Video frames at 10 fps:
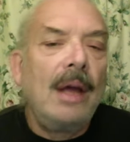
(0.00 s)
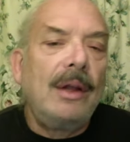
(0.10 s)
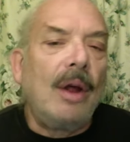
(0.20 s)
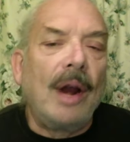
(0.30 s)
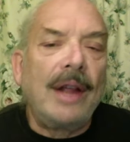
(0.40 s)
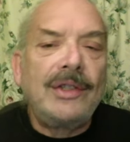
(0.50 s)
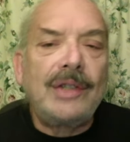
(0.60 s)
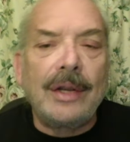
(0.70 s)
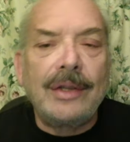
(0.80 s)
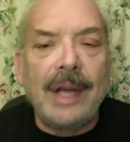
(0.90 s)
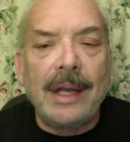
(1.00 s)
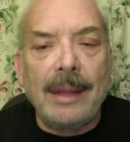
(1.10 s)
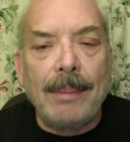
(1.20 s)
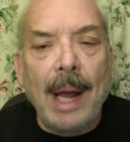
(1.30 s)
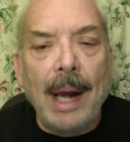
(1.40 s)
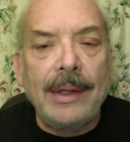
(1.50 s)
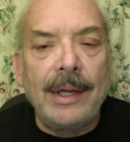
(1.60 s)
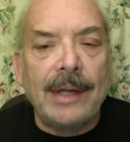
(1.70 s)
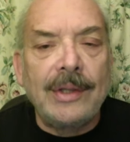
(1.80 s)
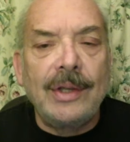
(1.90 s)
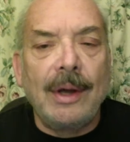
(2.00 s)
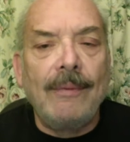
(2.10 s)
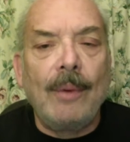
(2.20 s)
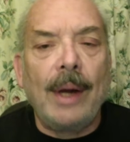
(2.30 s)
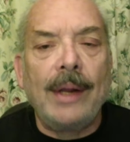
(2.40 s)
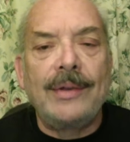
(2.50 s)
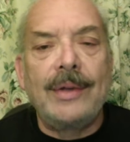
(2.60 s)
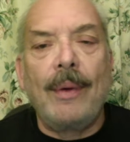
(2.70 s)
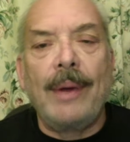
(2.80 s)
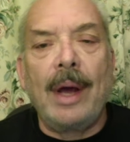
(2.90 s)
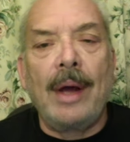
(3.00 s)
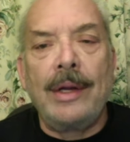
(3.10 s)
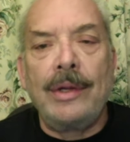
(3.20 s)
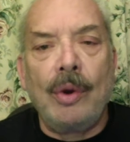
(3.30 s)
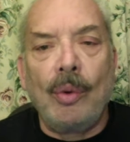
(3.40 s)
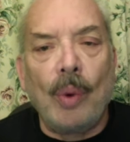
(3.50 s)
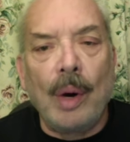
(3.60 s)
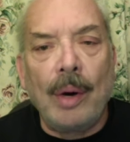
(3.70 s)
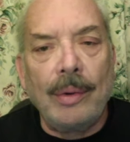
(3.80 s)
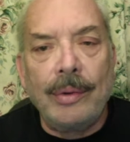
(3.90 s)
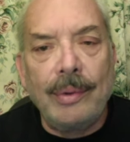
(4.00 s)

Let's just take the politics of what is going on in your world